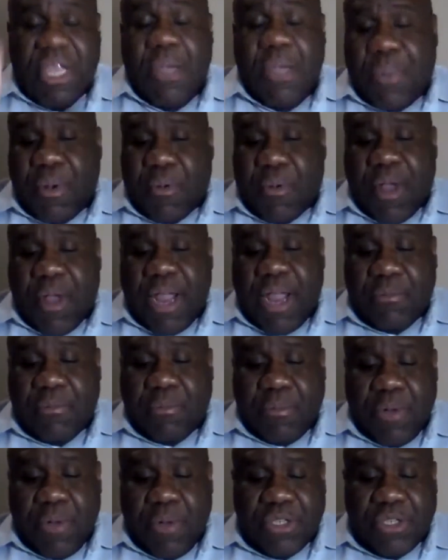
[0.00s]

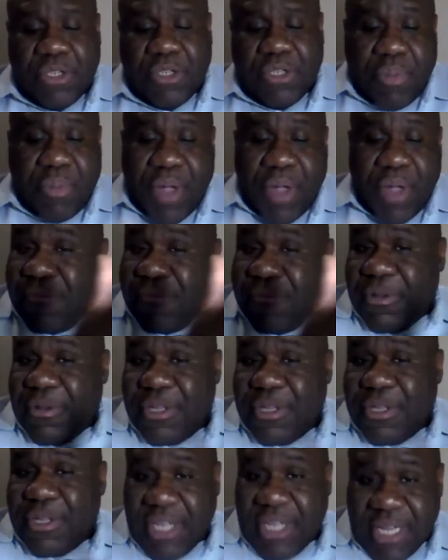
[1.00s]
separate what you
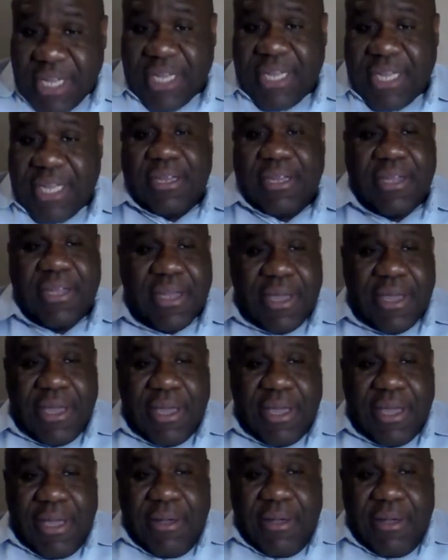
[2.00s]
paid for the ticket